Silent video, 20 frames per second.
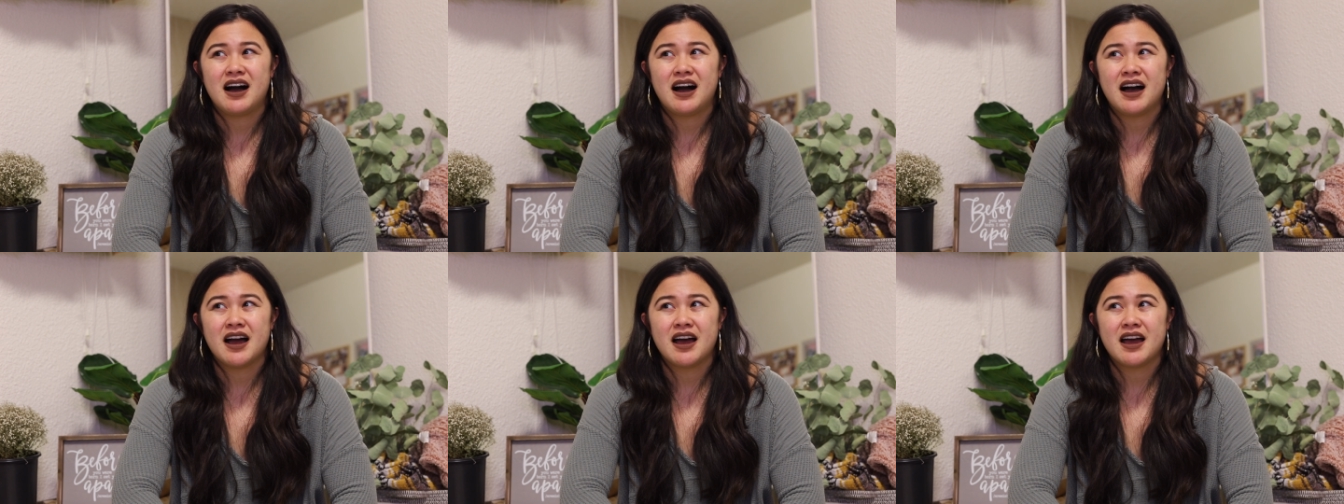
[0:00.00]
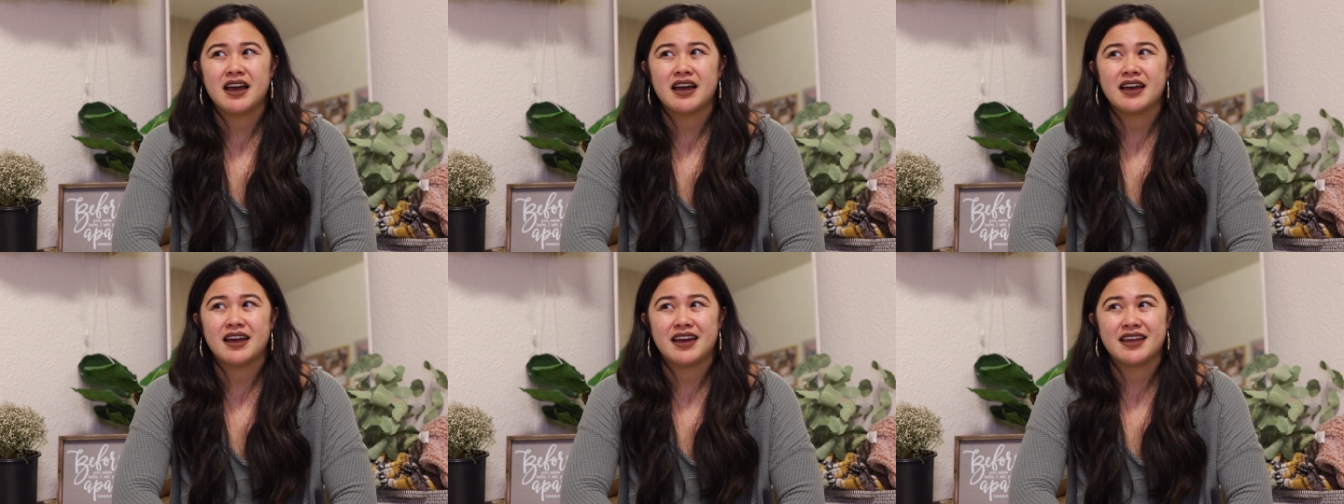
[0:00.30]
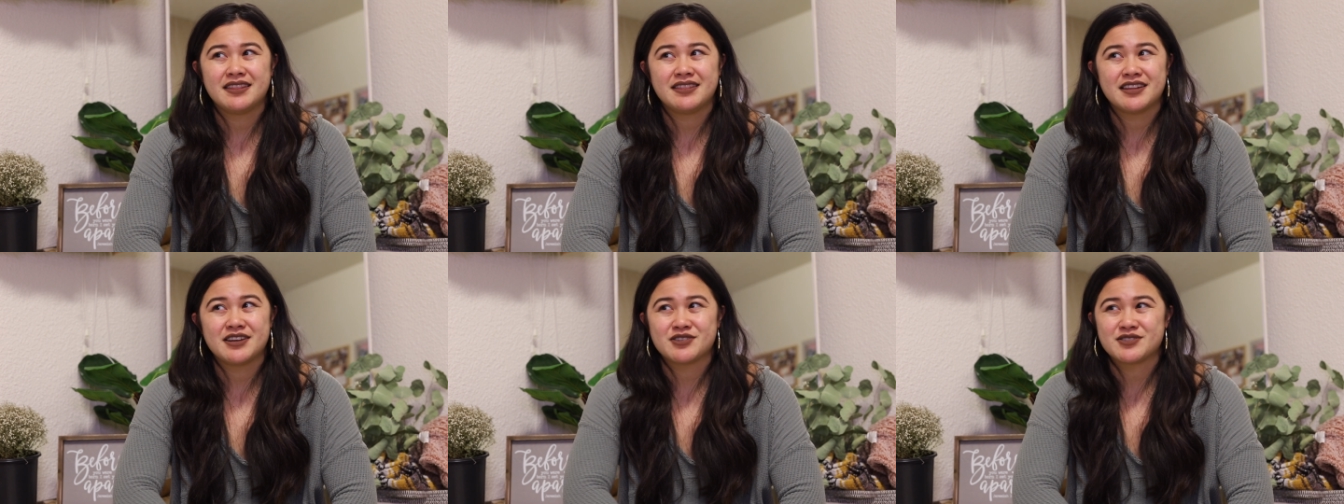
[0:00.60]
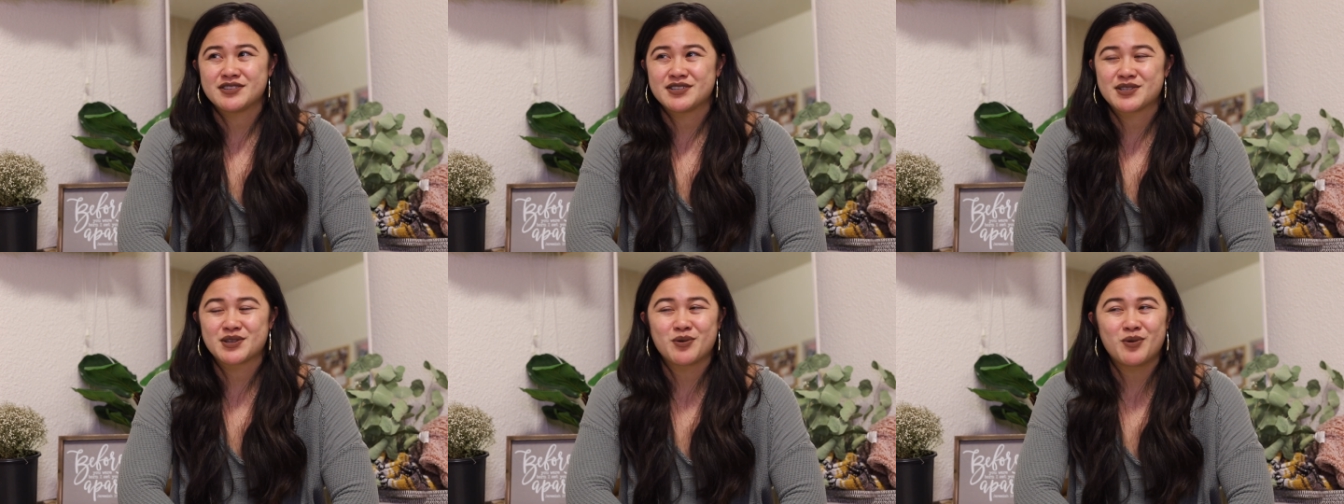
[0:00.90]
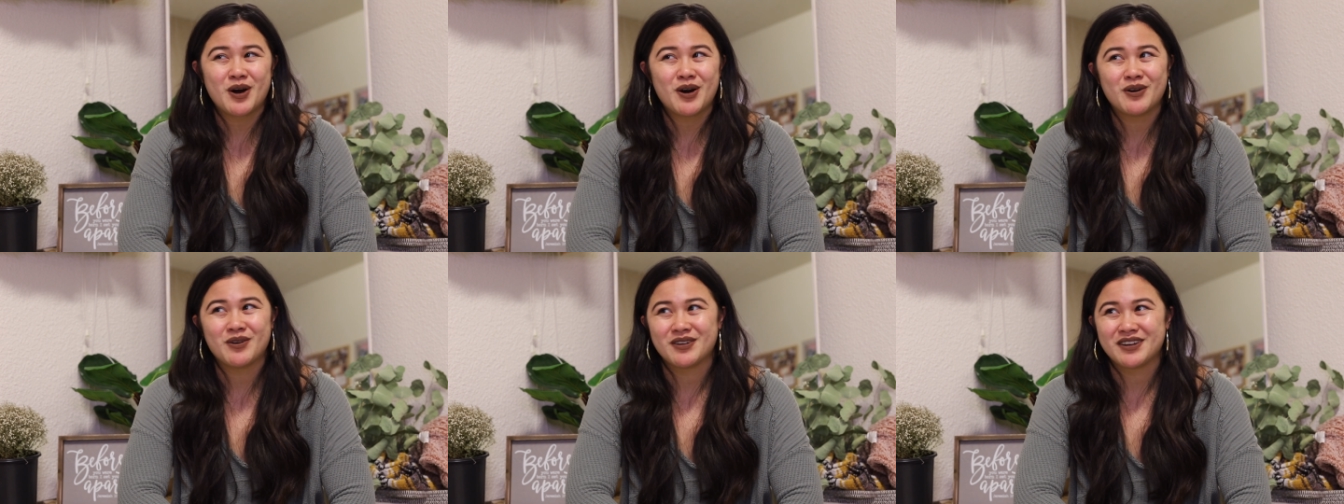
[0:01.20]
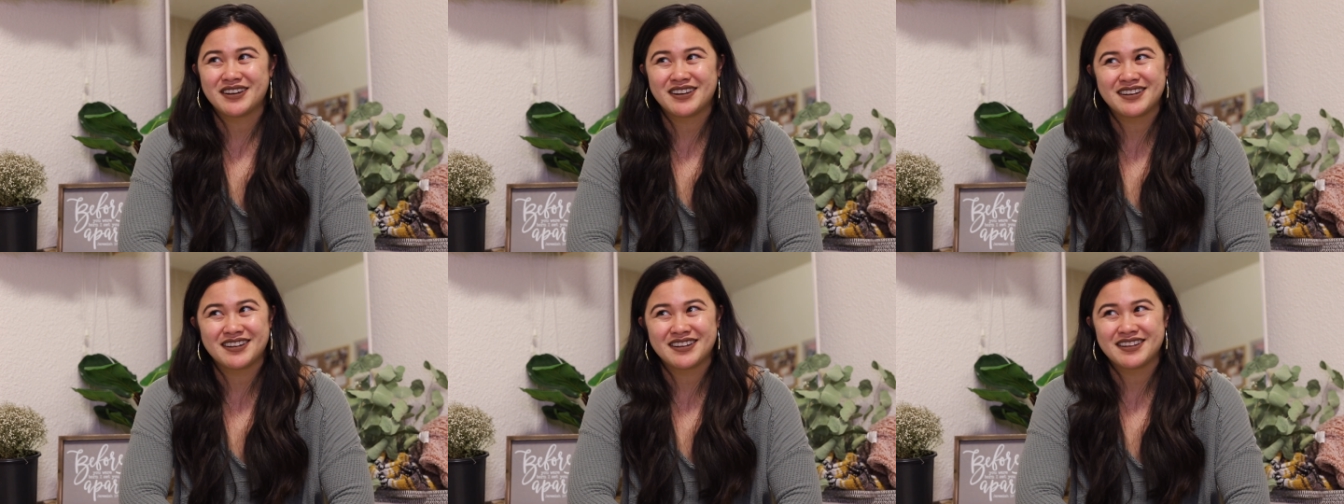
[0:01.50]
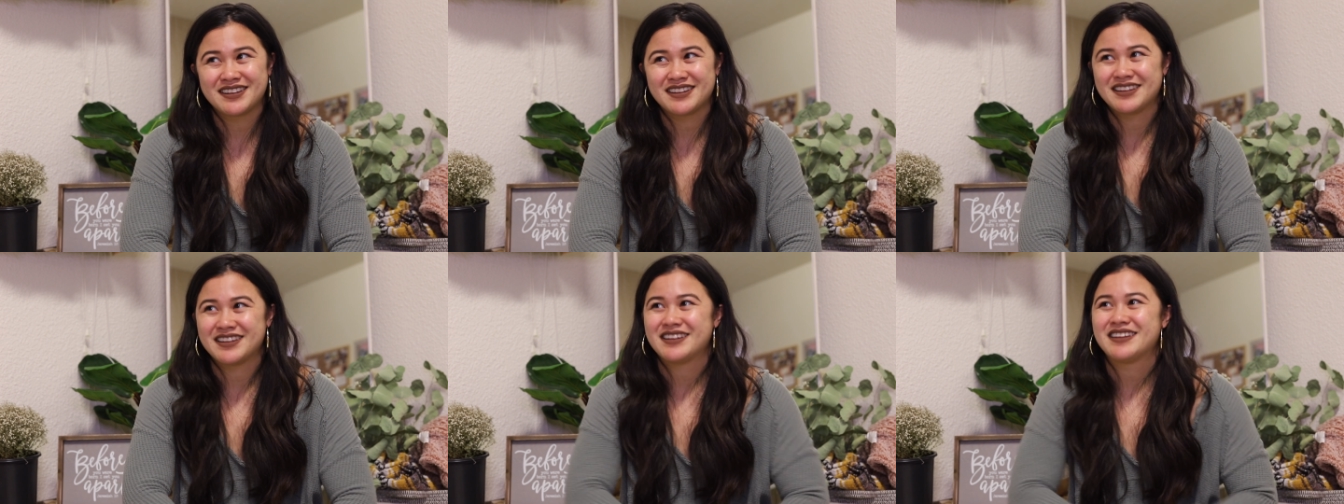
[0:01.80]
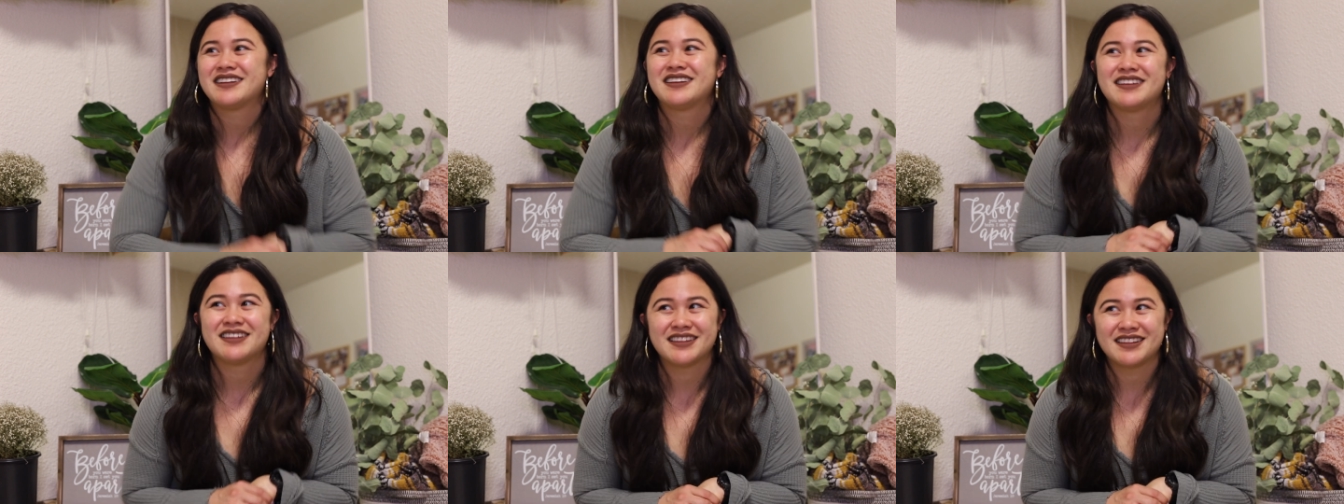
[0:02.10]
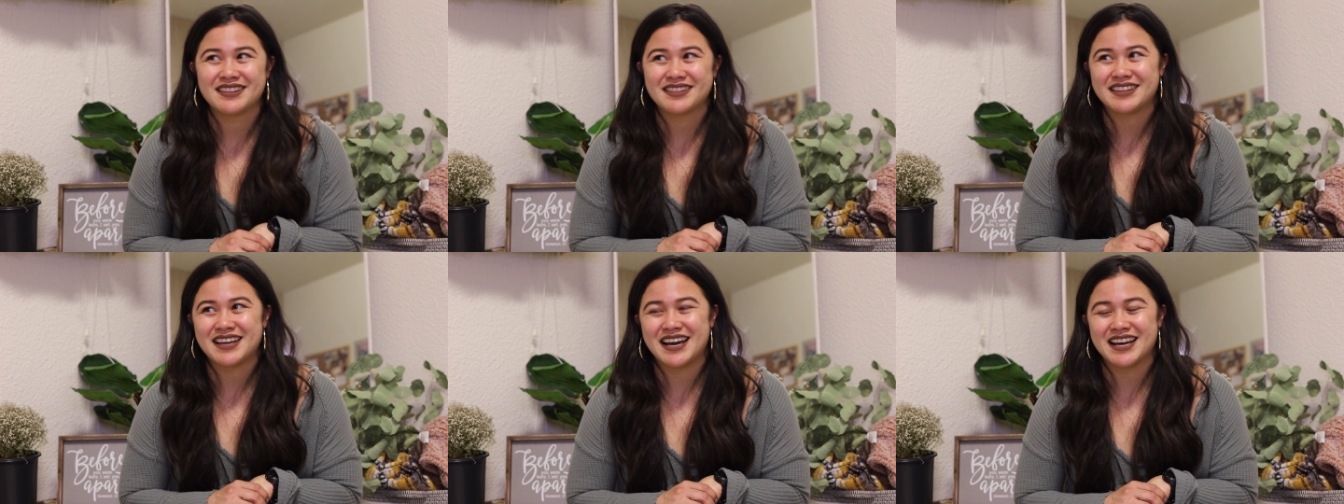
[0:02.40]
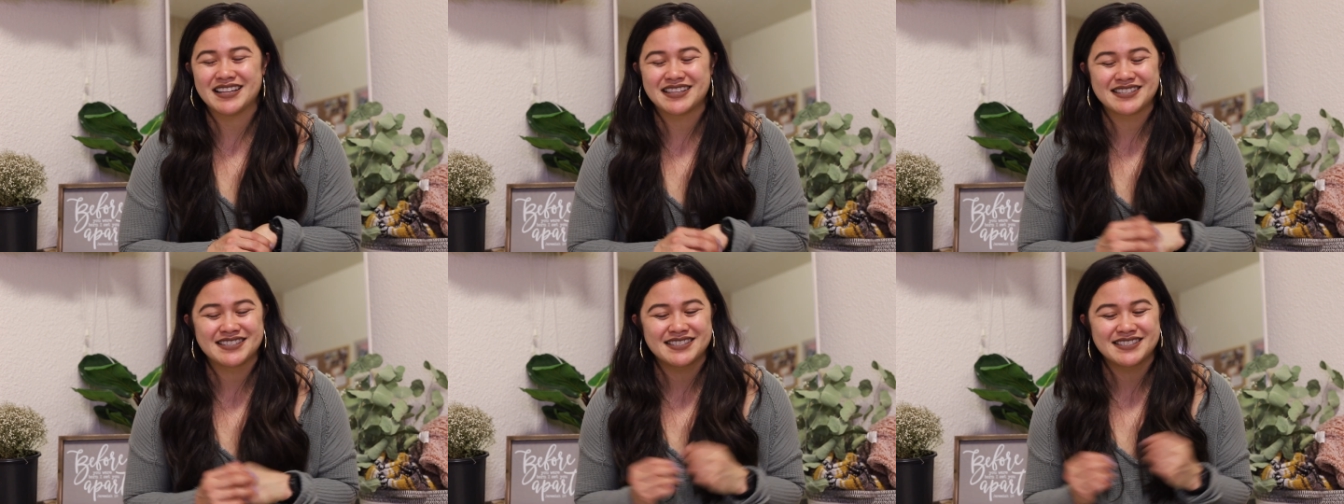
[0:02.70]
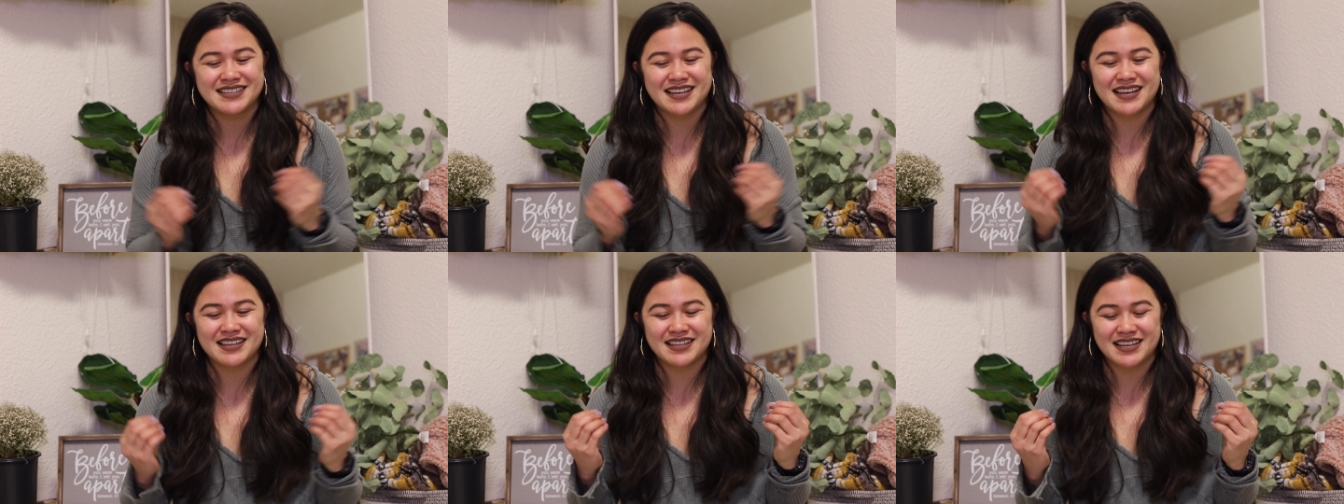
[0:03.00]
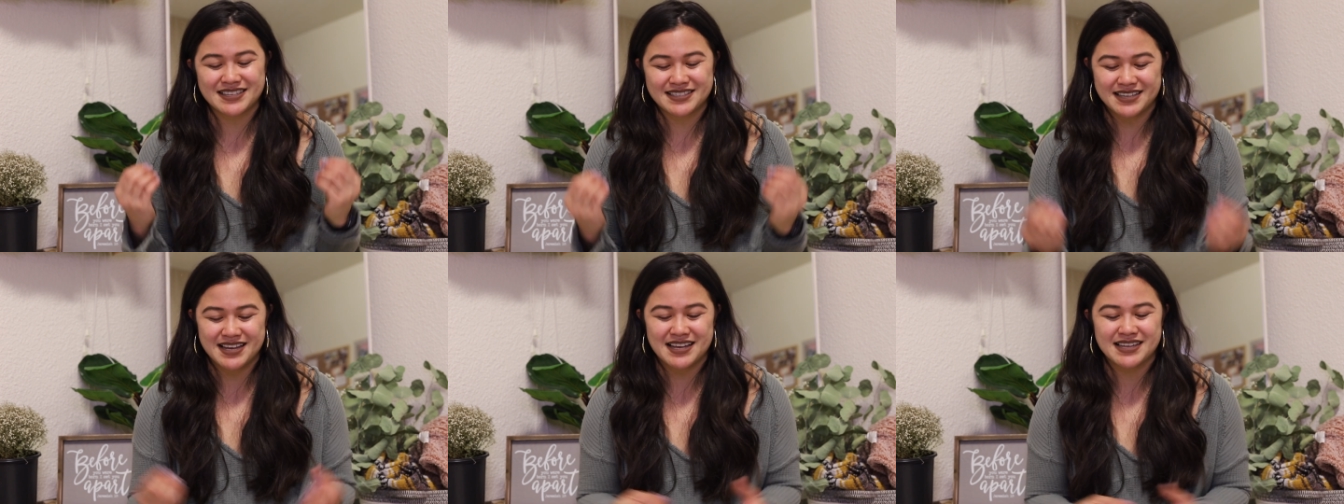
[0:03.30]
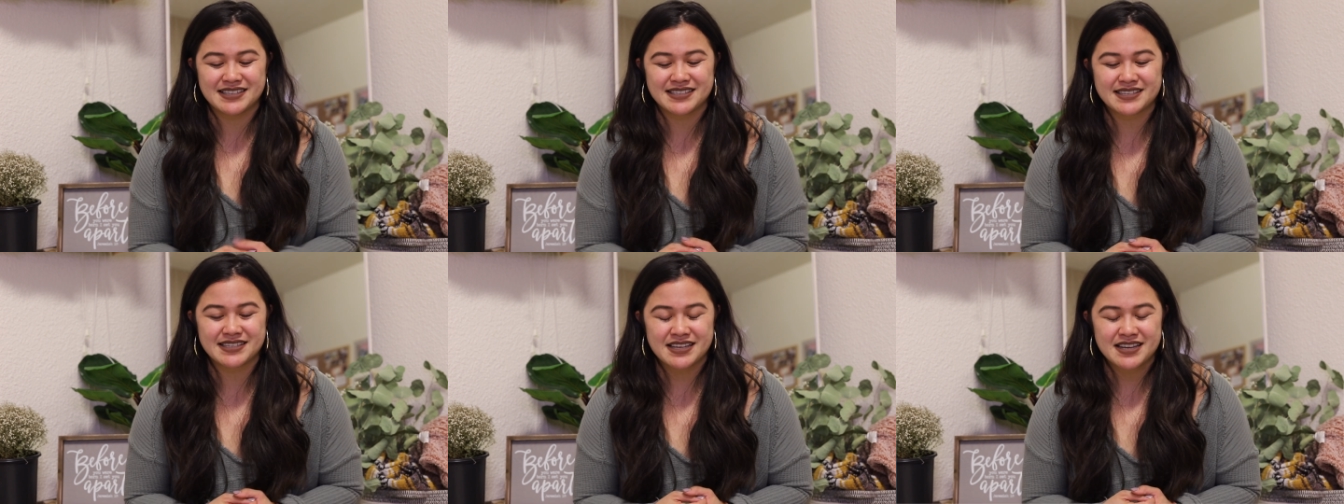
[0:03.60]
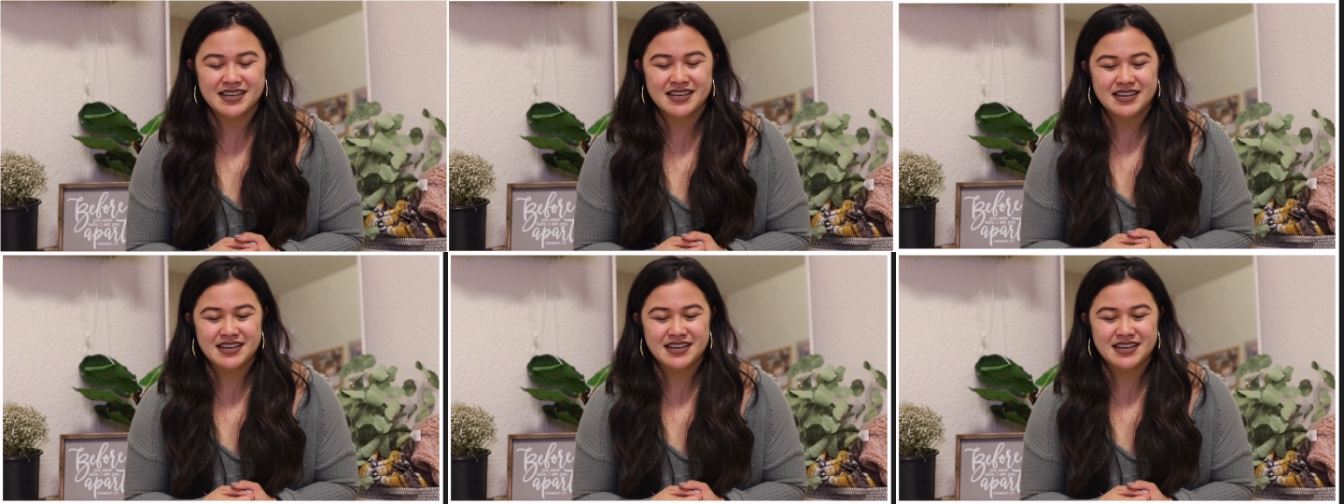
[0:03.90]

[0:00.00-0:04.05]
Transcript: I and there's this quote that's that says,